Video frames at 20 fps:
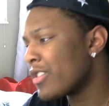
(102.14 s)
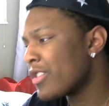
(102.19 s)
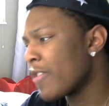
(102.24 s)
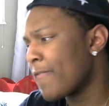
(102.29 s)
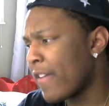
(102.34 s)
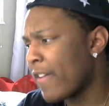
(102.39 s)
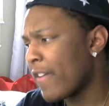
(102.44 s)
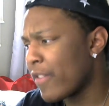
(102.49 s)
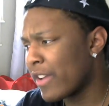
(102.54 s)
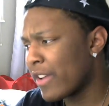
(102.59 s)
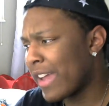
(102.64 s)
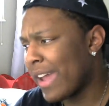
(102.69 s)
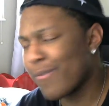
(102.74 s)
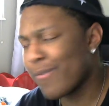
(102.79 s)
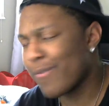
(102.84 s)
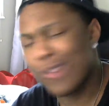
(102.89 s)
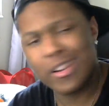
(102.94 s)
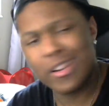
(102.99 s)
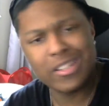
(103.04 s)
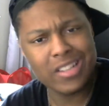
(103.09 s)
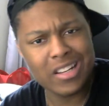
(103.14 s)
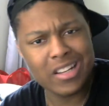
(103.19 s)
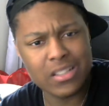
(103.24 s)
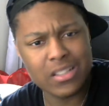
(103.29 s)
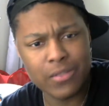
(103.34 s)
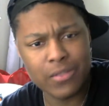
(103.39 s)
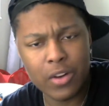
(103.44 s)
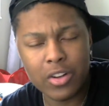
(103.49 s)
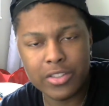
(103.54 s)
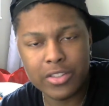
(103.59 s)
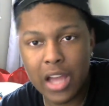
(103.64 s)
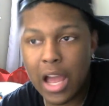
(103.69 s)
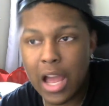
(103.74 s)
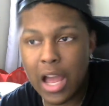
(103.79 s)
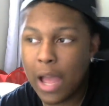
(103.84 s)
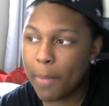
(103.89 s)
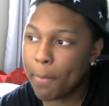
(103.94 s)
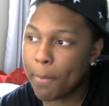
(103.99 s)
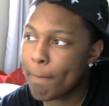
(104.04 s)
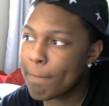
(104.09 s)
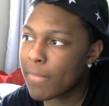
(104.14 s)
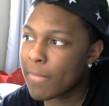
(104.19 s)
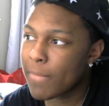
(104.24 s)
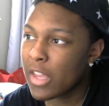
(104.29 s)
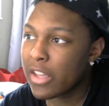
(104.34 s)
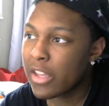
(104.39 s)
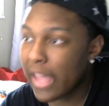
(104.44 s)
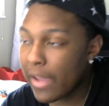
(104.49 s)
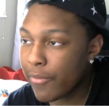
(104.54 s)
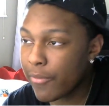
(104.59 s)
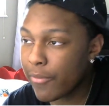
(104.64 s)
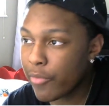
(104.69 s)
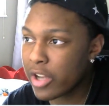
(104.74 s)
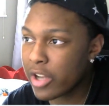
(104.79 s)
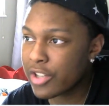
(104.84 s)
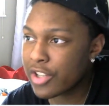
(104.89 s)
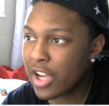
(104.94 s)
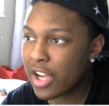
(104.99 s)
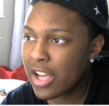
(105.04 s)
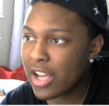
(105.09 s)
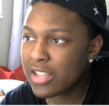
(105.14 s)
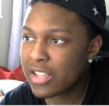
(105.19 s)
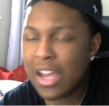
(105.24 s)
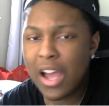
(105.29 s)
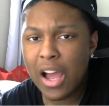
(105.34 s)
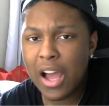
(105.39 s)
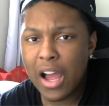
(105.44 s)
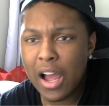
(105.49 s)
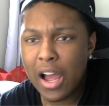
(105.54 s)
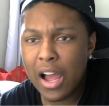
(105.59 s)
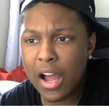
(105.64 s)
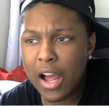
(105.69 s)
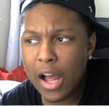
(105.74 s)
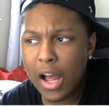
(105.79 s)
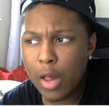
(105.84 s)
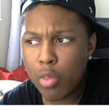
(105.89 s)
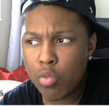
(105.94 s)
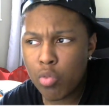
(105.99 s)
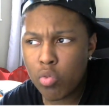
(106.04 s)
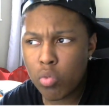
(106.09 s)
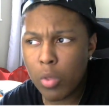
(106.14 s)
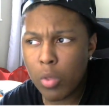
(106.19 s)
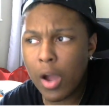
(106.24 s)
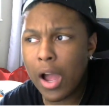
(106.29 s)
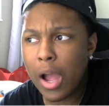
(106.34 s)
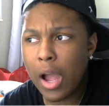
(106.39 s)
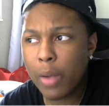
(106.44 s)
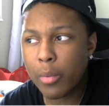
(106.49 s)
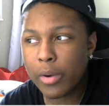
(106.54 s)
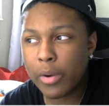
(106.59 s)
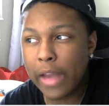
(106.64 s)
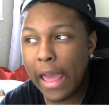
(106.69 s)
your favorite game franchise of all time?" Game franchise, I would